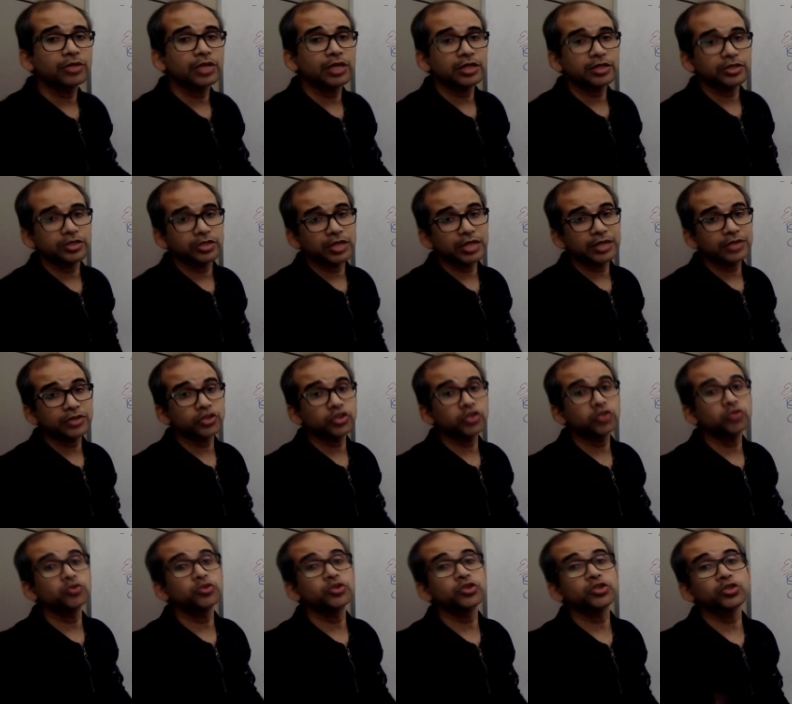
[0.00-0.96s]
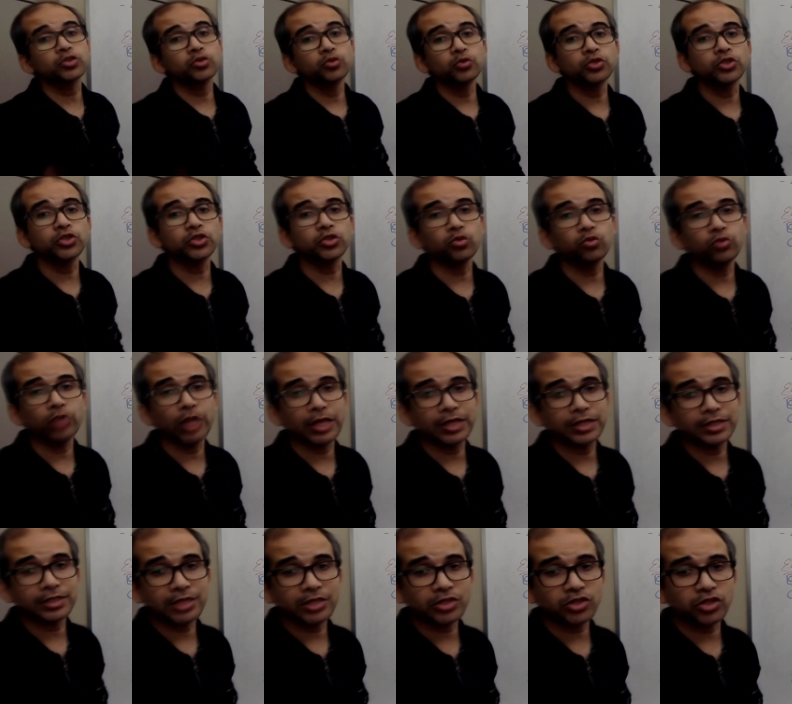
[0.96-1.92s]
let's choose 2
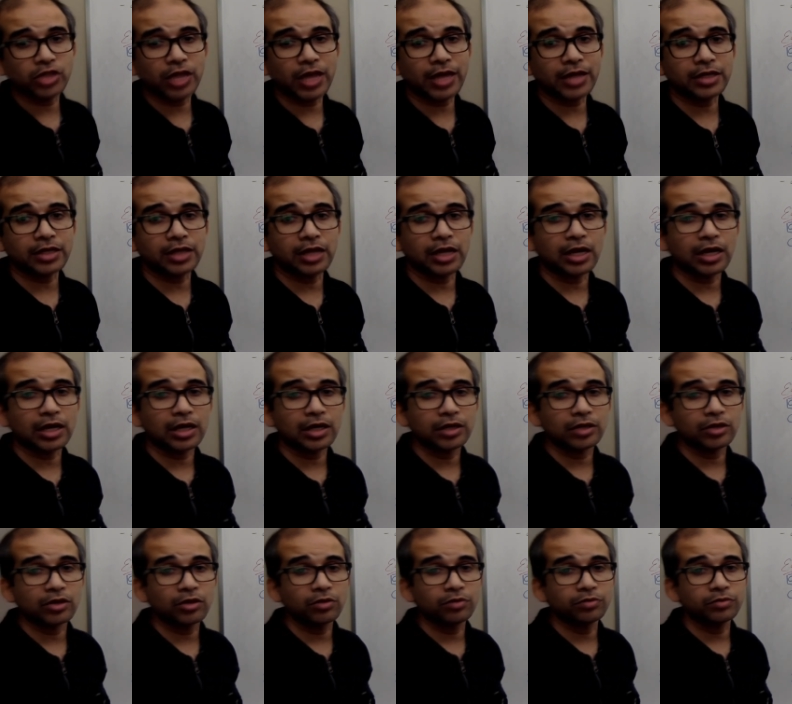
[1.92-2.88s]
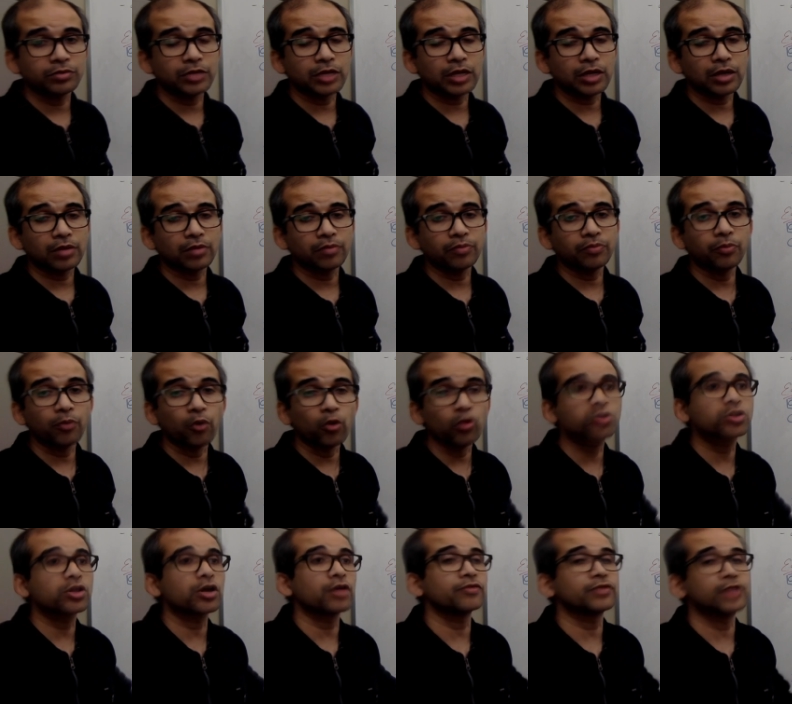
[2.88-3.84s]
students such that
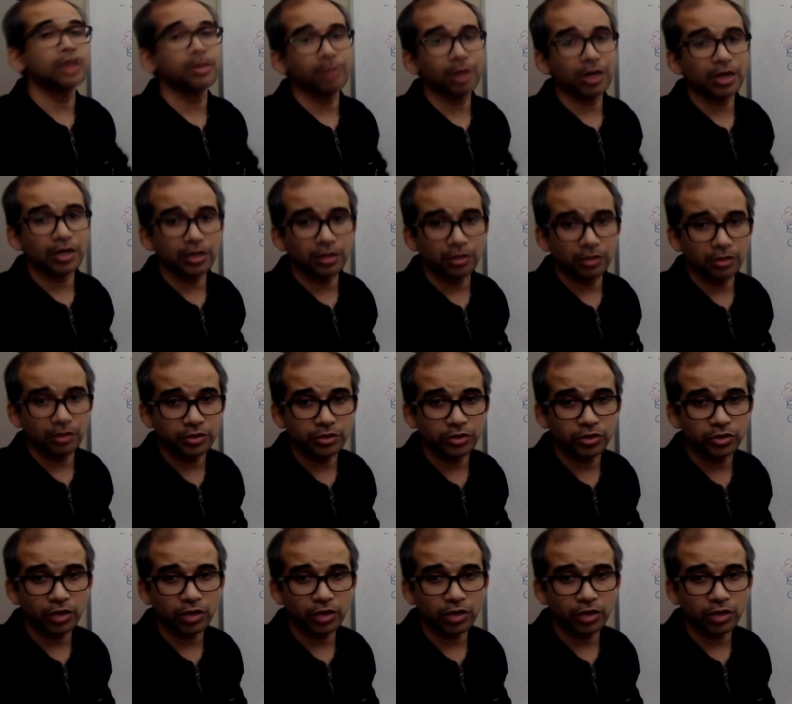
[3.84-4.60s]
both of them are girls.